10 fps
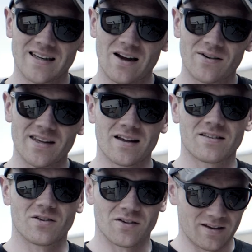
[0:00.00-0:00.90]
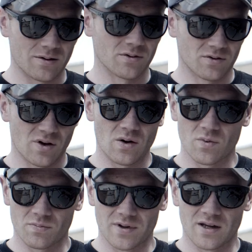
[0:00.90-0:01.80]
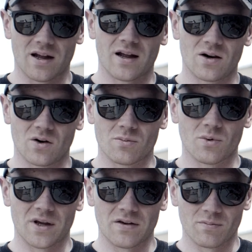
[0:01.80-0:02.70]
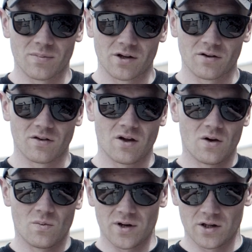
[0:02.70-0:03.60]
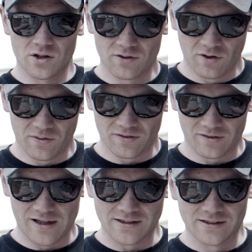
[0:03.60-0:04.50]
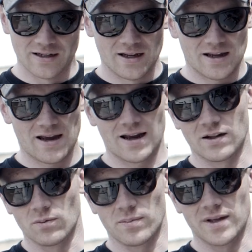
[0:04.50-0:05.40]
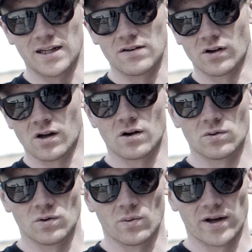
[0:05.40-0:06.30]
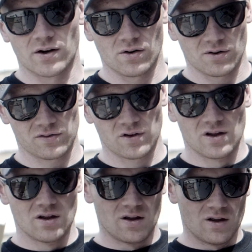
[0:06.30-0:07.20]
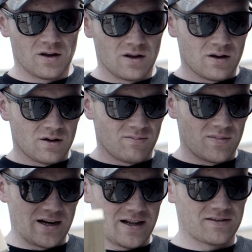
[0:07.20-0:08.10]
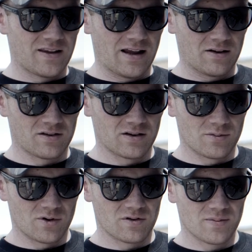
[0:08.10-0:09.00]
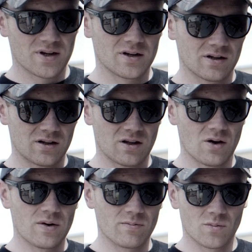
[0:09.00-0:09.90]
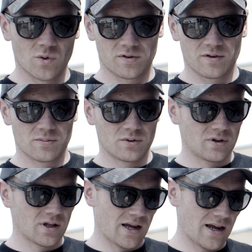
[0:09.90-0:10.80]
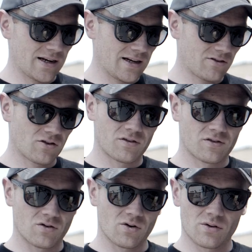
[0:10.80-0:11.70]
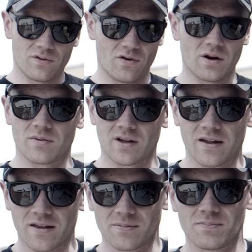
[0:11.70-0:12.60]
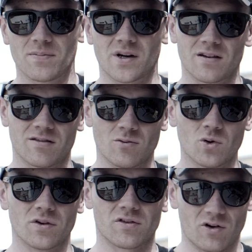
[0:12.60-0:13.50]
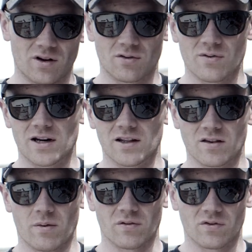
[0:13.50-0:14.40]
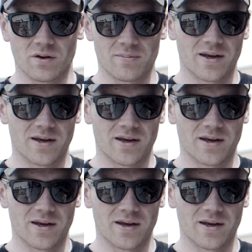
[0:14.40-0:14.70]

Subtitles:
Now, yes, on the table saw, it would be a lot more even because we could use it on the sled and it would be an even cut all the way across. But let's think outside the box a bit, go even more simple, and let's just screw the frame together because all the strength really is coming from the